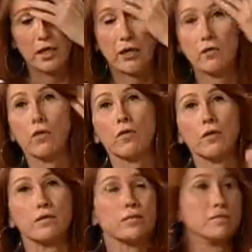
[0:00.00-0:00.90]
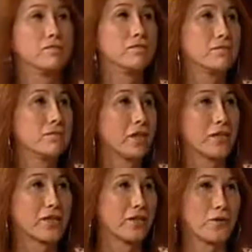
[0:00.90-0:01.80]
I, I don't know that
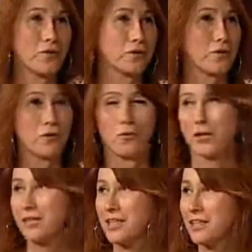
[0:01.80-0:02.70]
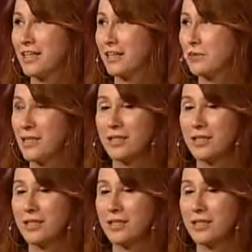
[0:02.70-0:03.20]
I'm not going to go into a whole Watergate thing.